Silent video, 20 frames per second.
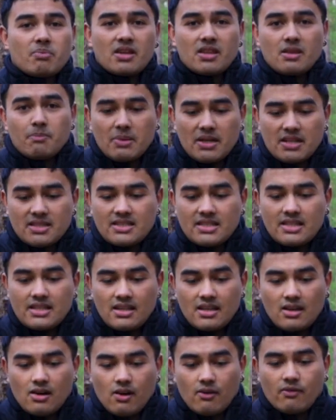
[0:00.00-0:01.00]

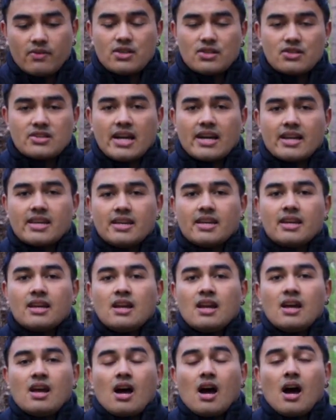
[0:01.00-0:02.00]
breathability of this jacket,
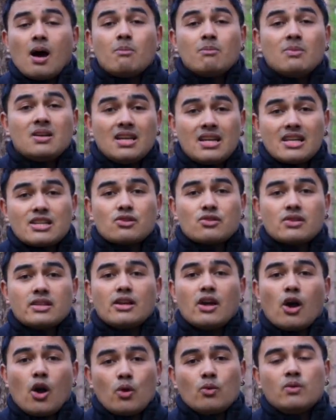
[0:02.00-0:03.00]
I'm
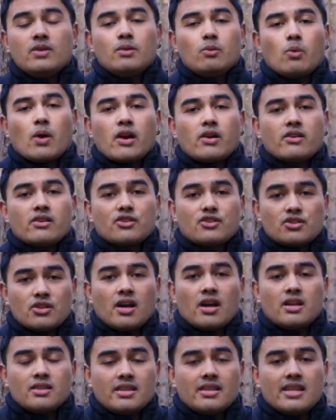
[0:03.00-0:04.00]
literally only wearing a
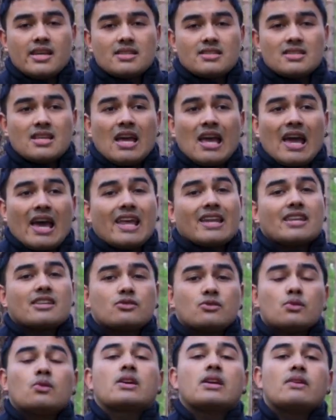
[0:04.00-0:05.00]
shirt under this, and
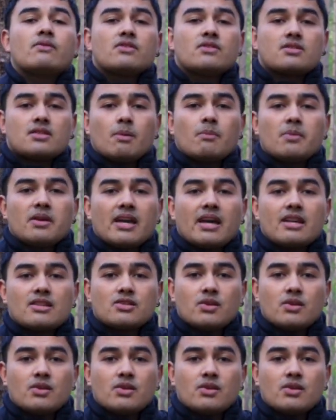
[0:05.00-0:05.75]
it's not even summer yet,